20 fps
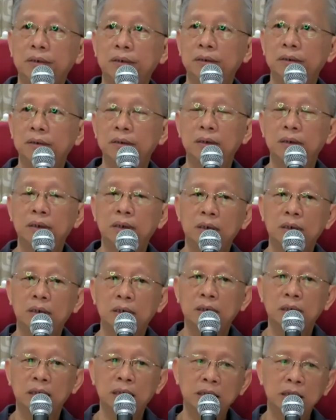on.
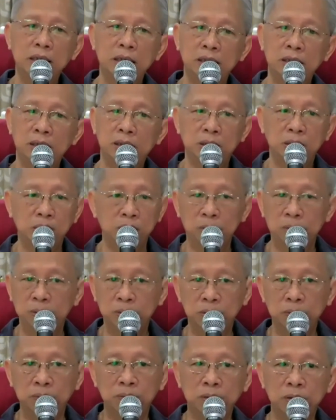Then it
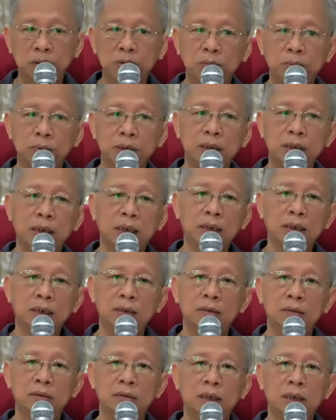show it to me
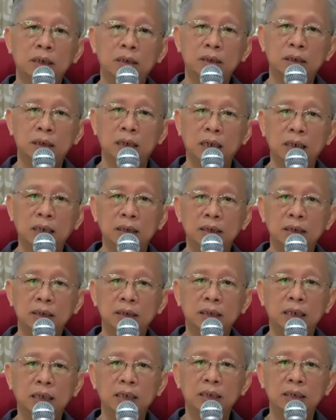until the
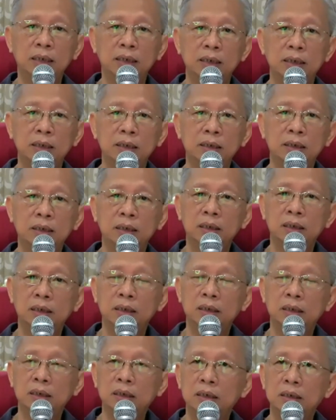understanding,
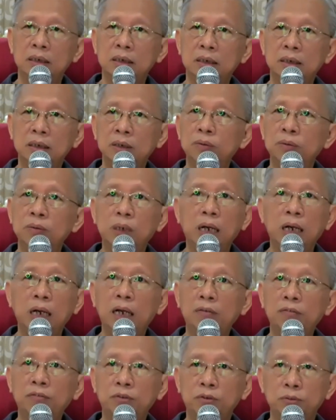you
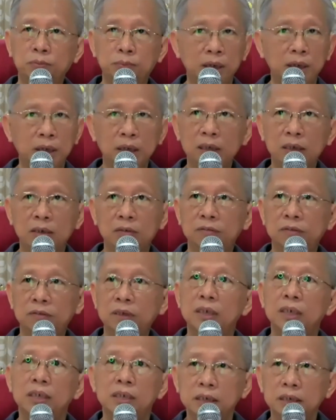have to believe
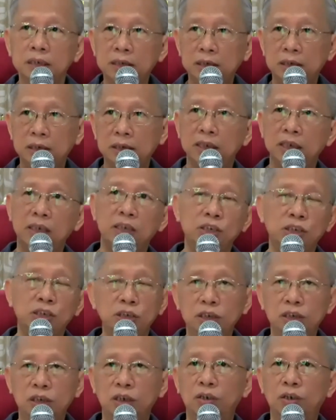this is the
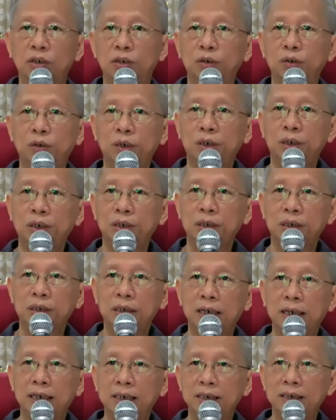nature's law.
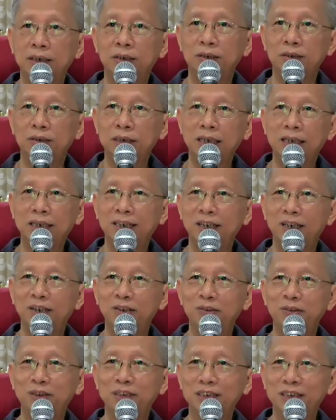Like in Hokkien, I
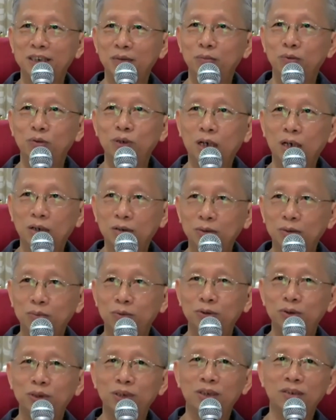always say, bo kao lu
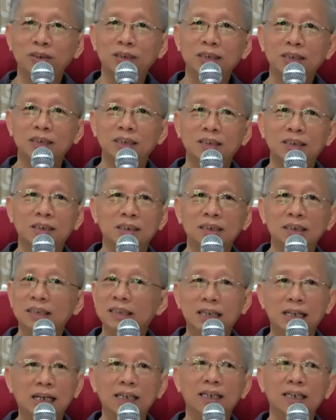bo xiong xin.
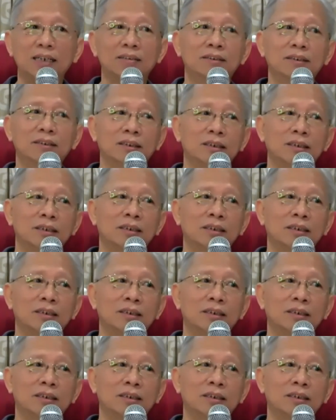It's like that one.